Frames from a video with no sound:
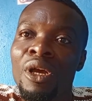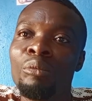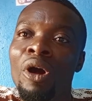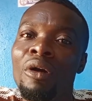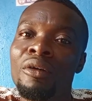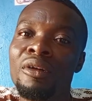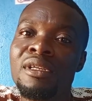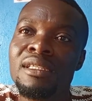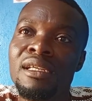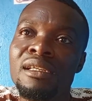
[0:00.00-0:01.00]
But
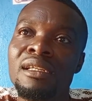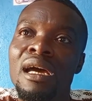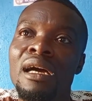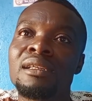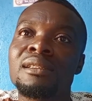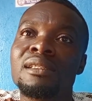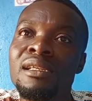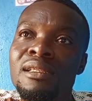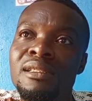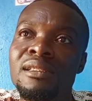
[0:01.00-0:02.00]
understand that
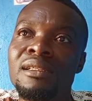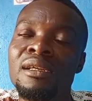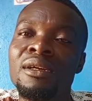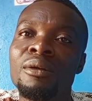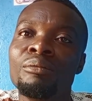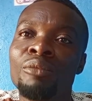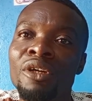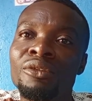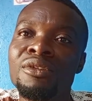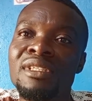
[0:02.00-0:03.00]
since
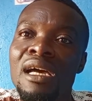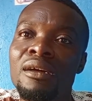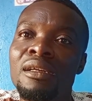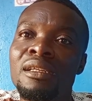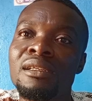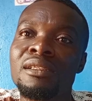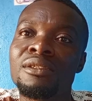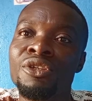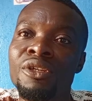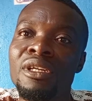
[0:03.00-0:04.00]
motorcyclists
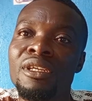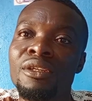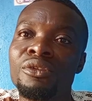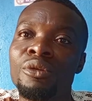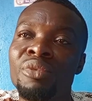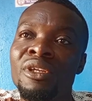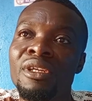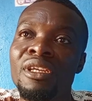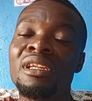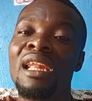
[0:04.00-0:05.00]
union came to
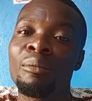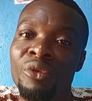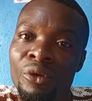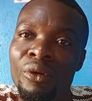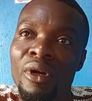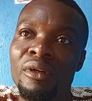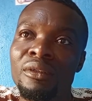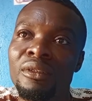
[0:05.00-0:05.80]
be in Liberia,